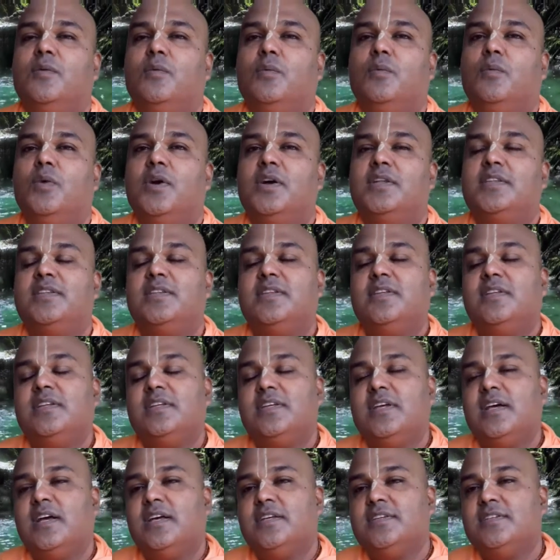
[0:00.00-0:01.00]
what
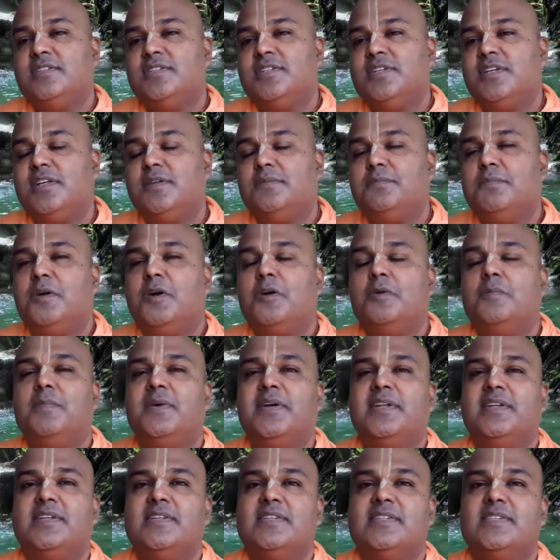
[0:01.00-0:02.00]
Srila
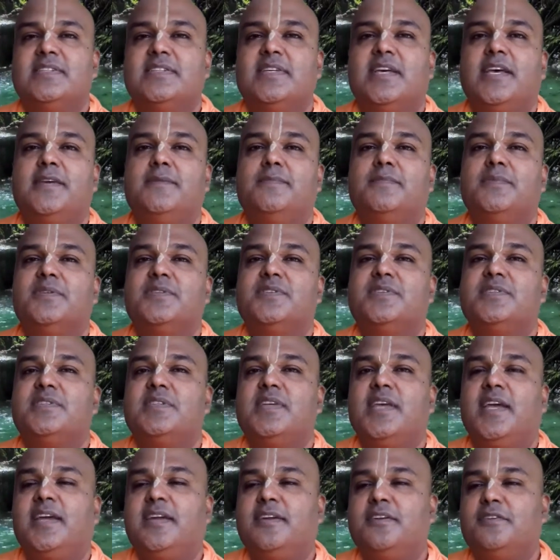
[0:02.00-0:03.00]
Prabhupada disciples
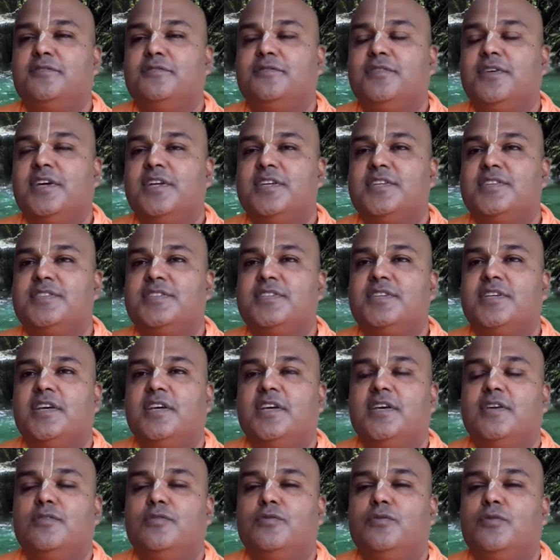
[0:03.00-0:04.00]
sacrificed
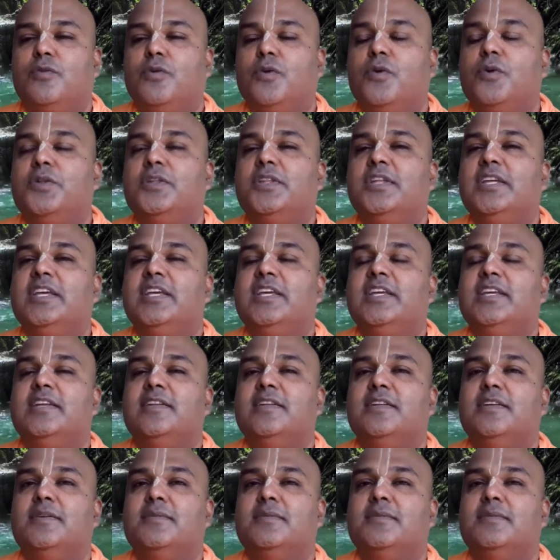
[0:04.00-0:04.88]
for the